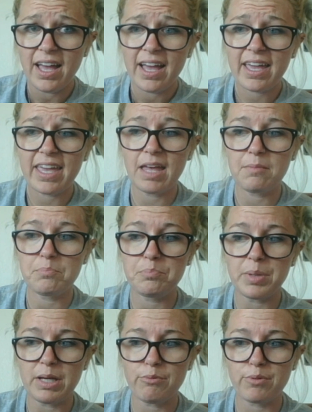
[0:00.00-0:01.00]

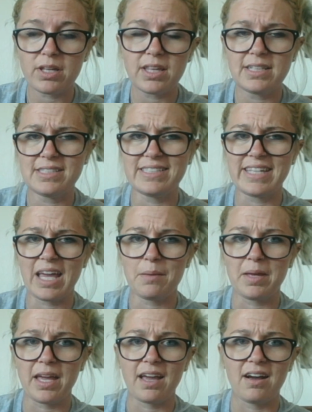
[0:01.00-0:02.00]
can be really
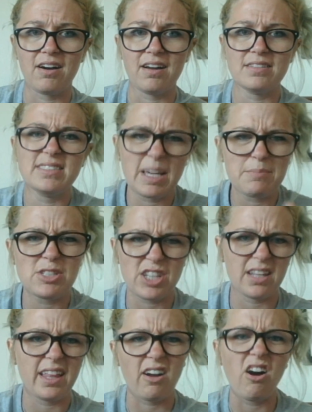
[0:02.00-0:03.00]

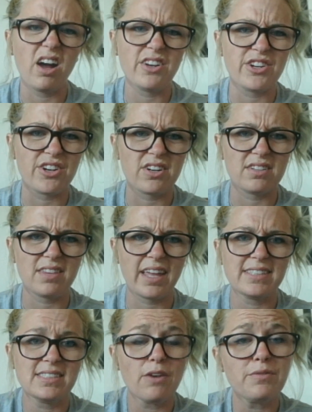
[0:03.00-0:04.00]
damaging, like on your
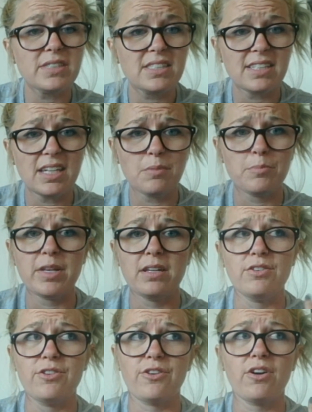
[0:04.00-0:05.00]
self-esteem
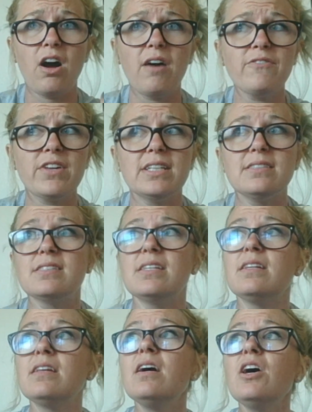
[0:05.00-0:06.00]
and your confidence
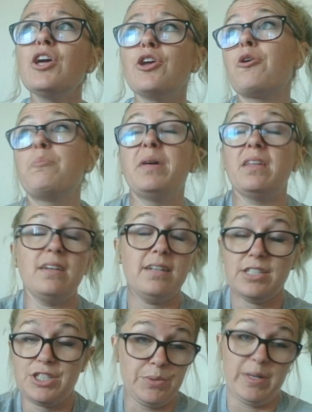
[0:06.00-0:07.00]
and your
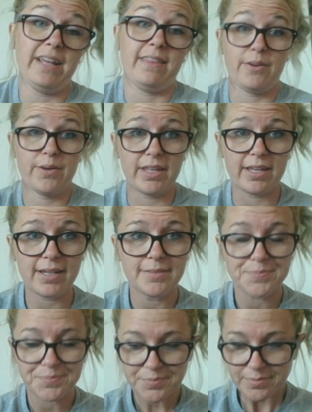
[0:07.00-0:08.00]
ability to do anything,
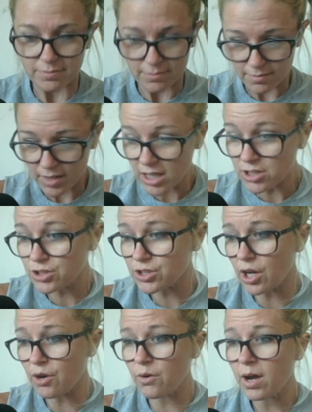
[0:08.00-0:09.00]
really.
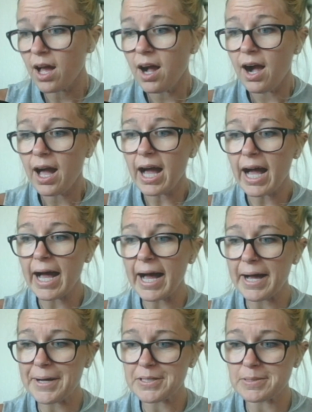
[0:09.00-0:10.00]
So,
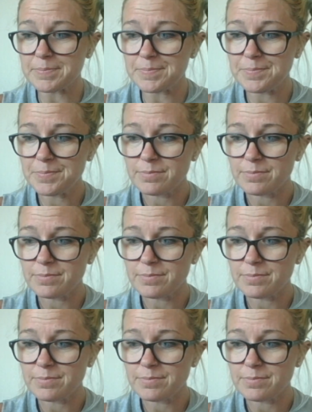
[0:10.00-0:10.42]
2